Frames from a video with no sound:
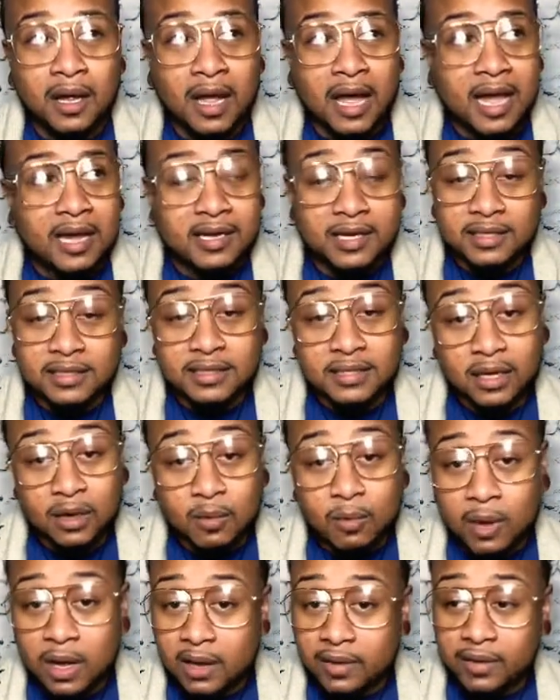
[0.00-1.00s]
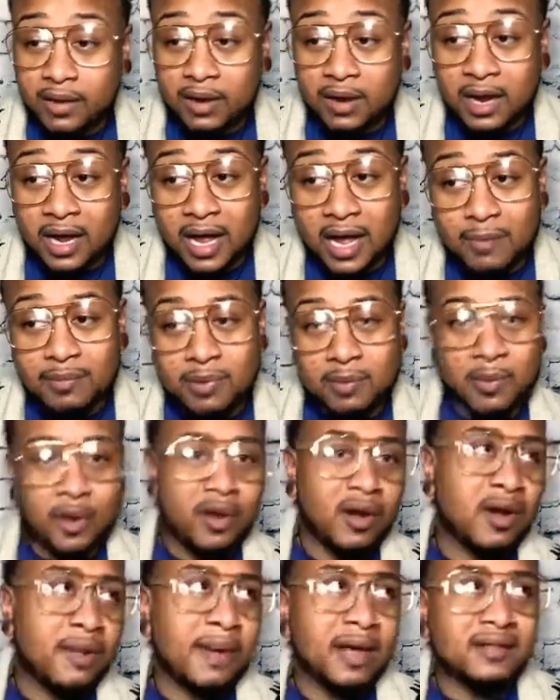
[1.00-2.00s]
I did so well there. I got
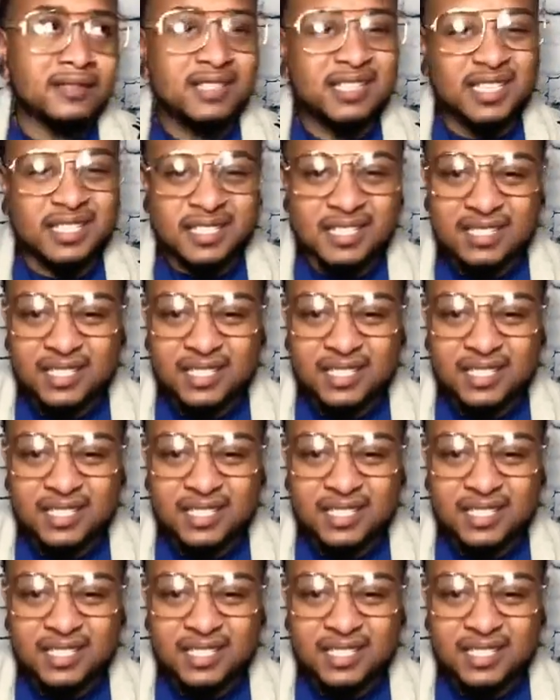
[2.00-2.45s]
promoted about 6